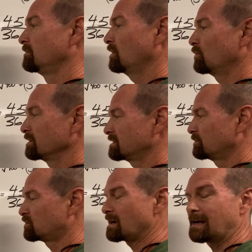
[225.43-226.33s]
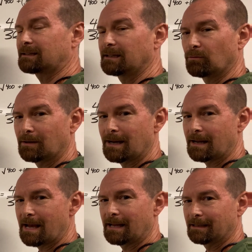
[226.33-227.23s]
But we're subtracting. We're not
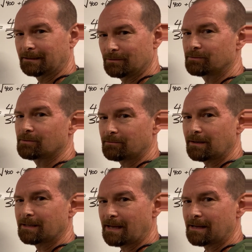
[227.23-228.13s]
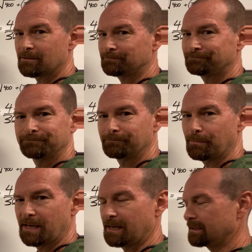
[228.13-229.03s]
adding. Did you turn around and add them?
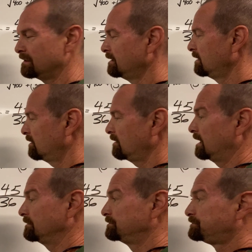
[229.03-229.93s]
Bad. All right.